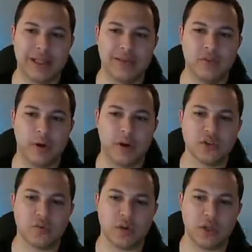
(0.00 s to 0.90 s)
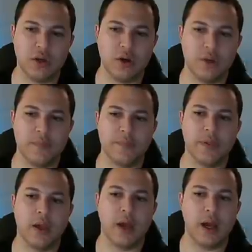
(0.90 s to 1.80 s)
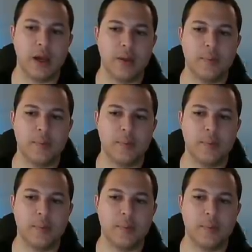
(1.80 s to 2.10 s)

I leave the pawns over here, uh,